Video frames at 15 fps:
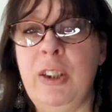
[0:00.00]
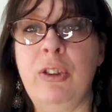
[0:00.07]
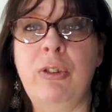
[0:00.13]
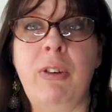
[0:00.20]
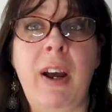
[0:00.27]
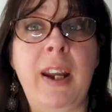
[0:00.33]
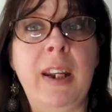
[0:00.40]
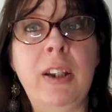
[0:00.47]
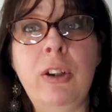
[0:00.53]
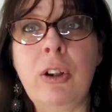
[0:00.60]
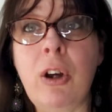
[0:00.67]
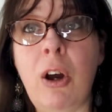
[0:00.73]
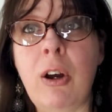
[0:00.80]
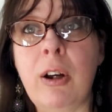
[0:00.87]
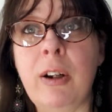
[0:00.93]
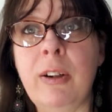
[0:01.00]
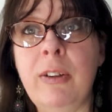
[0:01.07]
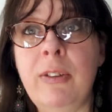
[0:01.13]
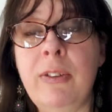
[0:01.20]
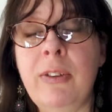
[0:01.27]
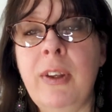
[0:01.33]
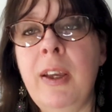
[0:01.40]
is write in your
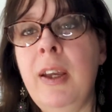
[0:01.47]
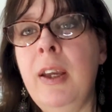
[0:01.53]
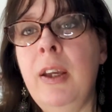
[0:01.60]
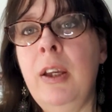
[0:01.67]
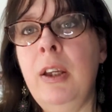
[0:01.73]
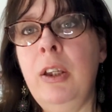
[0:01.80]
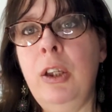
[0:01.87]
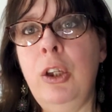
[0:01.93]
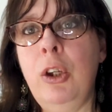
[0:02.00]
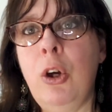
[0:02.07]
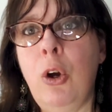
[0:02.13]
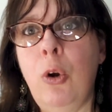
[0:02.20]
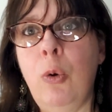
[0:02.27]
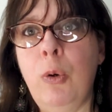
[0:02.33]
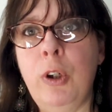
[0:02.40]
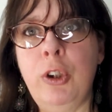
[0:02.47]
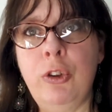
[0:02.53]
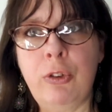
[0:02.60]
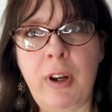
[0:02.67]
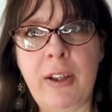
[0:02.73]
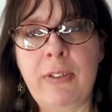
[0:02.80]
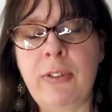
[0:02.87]
cards,
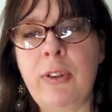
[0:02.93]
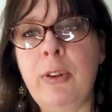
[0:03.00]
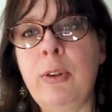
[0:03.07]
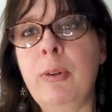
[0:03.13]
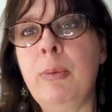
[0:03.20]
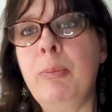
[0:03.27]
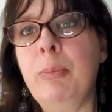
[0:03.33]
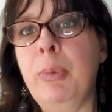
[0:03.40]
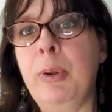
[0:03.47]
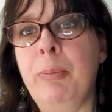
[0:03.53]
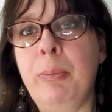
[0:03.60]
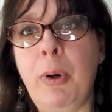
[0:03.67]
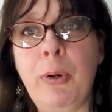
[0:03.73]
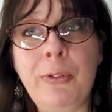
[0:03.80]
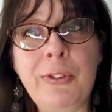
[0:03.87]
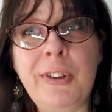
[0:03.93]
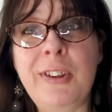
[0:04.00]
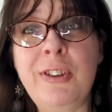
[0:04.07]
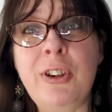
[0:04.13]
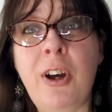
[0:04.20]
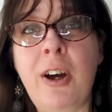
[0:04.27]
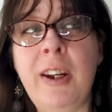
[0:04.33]
address them, put
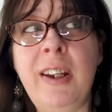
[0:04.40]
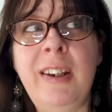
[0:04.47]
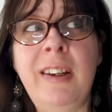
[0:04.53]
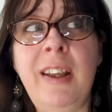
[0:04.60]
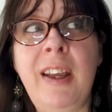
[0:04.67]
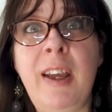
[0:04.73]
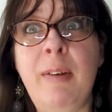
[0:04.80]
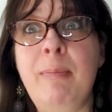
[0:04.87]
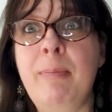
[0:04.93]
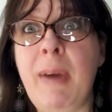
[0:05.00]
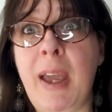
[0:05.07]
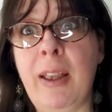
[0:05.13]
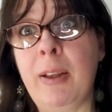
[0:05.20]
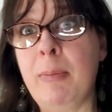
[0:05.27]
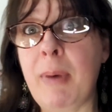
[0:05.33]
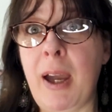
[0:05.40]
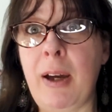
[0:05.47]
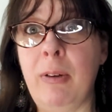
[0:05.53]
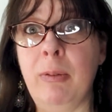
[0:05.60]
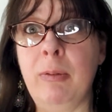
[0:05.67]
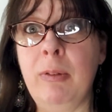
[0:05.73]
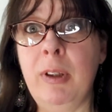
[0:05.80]
postage on it, and mail them
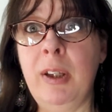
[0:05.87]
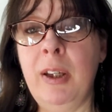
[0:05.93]
out.